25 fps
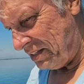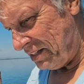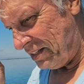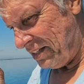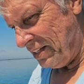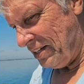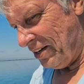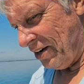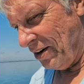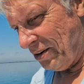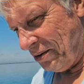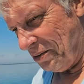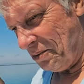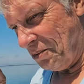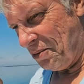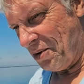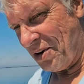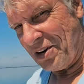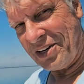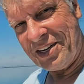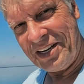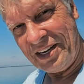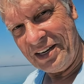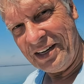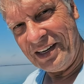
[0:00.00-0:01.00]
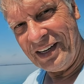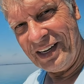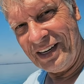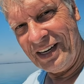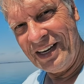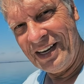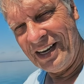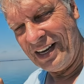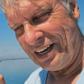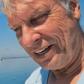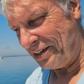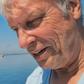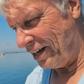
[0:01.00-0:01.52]
not working
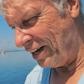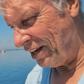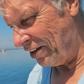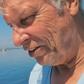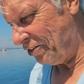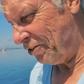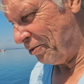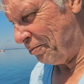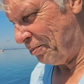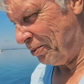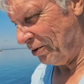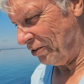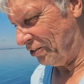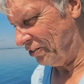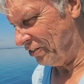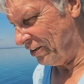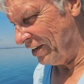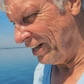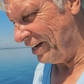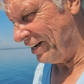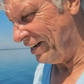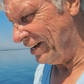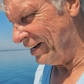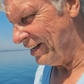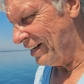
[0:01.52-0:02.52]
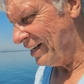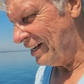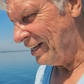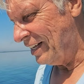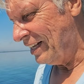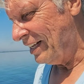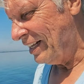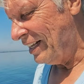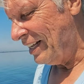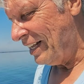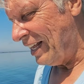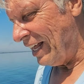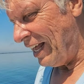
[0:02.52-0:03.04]
at 100%.
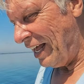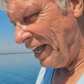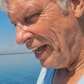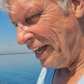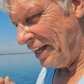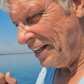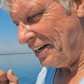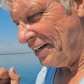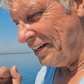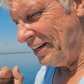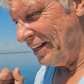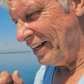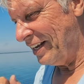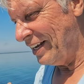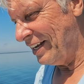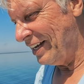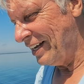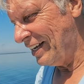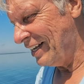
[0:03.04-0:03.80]
And